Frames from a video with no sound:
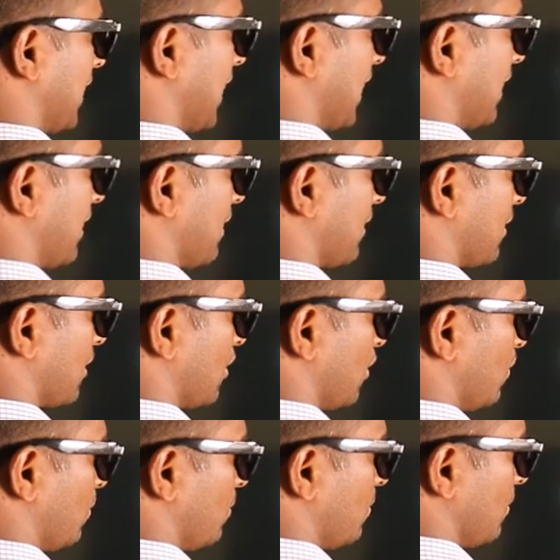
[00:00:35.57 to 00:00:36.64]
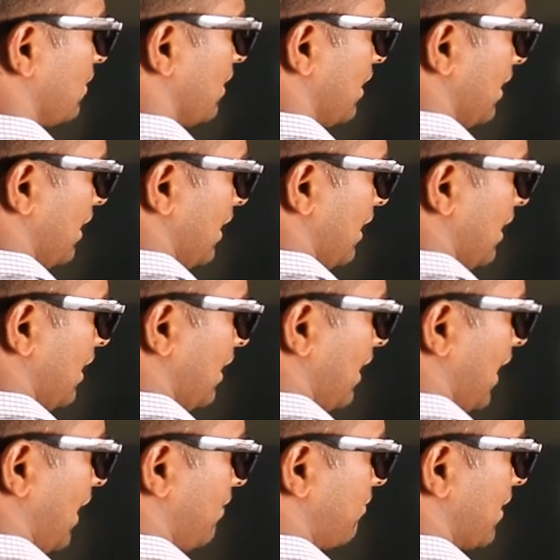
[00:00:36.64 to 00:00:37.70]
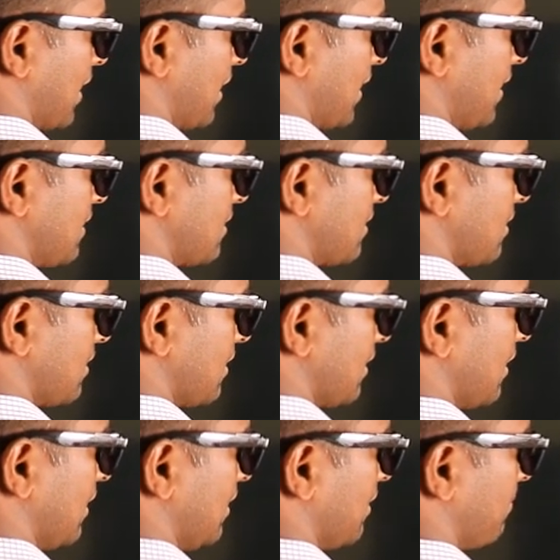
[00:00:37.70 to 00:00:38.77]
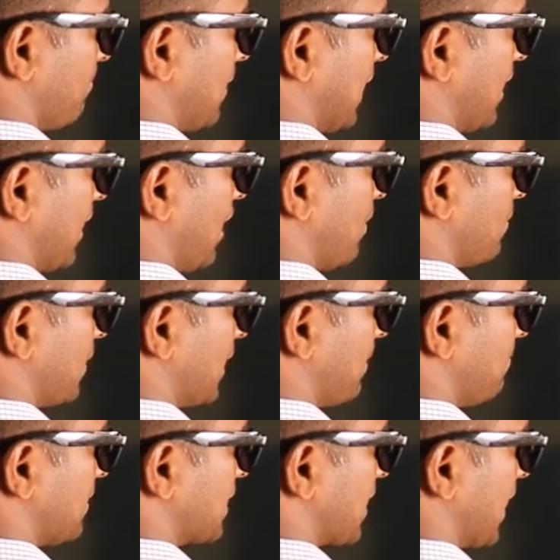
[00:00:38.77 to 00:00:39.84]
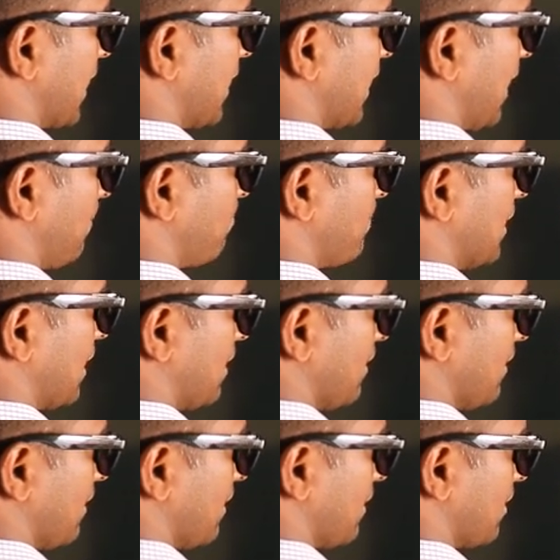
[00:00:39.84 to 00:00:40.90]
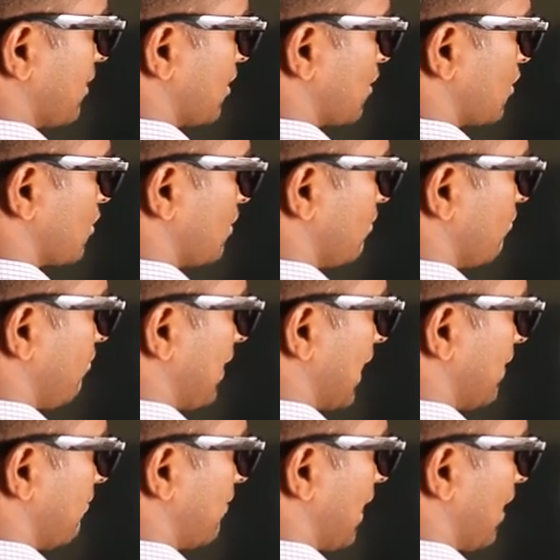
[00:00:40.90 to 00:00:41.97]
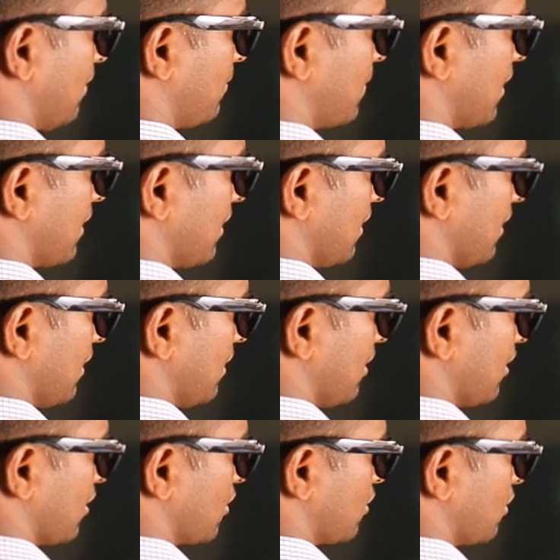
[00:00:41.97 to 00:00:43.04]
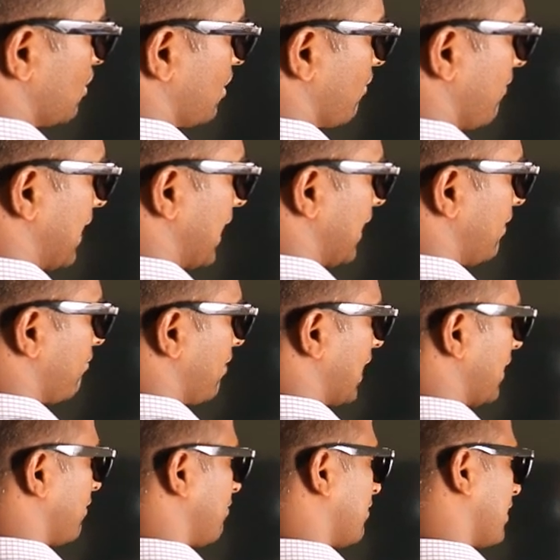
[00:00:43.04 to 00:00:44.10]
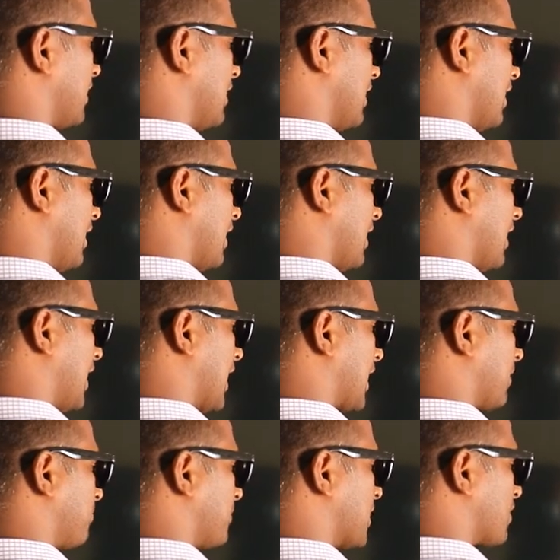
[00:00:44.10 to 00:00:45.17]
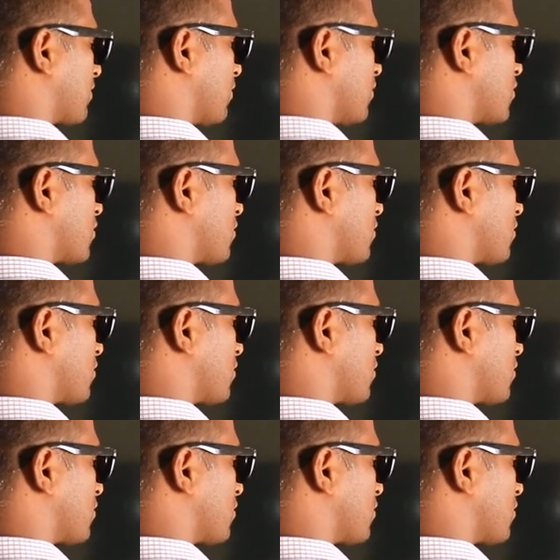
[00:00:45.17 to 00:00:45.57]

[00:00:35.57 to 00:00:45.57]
get 2. After this, bring down the beside number, so 5 down, so 25. A number close